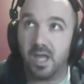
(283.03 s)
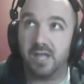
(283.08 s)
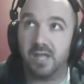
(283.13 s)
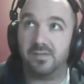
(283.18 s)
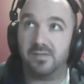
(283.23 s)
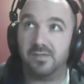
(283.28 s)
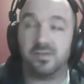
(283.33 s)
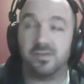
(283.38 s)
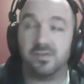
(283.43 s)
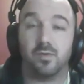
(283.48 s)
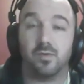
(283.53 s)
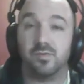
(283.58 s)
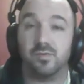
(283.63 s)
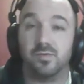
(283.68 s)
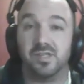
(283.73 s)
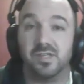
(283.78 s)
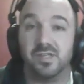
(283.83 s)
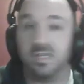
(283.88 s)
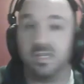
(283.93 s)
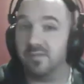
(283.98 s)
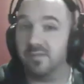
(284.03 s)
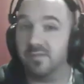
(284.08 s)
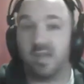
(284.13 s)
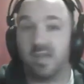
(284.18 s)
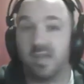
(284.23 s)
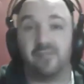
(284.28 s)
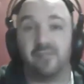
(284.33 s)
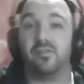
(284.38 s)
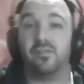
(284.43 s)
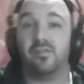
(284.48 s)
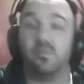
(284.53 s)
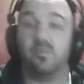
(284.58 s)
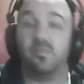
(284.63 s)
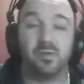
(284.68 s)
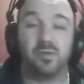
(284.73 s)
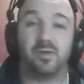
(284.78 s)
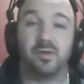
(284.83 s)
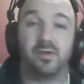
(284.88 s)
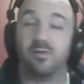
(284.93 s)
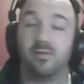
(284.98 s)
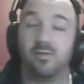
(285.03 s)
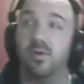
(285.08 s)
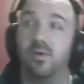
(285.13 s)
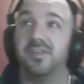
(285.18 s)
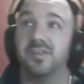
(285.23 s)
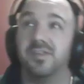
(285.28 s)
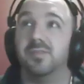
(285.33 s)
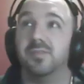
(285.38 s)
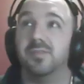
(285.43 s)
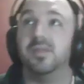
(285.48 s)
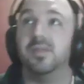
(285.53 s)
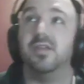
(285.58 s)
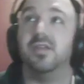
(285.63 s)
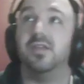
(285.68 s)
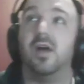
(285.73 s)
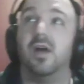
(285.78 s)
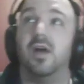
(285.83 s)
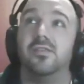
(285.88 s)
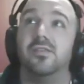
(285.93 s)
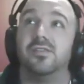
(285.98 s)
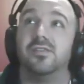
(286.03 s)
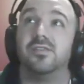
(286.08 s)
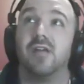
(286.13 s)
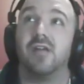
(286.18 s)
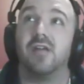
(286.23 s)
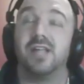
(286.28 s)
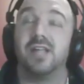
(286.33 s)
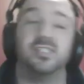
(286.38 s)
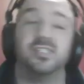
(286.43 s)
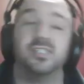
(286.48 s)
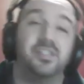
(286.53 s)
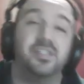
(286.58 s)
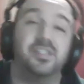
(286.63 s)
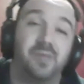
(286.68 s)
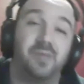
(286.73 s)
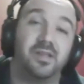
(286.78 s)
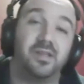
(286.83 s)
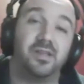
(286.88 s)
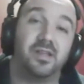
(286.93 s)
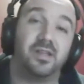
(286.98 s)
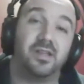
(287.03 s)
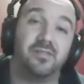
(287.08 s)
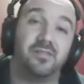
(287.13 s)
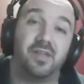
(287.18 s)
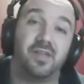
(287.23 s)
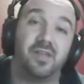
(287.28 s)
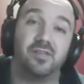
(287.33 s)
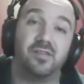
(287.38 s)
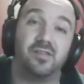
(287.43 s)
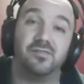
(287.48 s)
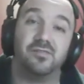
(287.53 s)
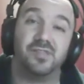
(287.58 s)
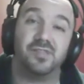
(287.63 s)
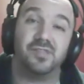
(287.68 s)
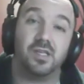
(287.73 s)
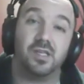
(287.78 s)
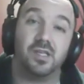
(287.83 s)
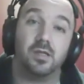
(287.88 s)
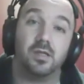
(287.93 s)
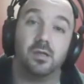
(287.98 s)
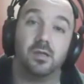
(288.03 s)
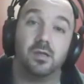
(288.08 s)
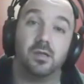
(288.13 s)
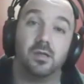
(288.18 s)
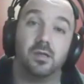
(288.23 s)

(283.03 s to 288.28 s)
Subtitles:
And so z can kind of float and be whatever it wants to be. The others are actually dependent on the value of z.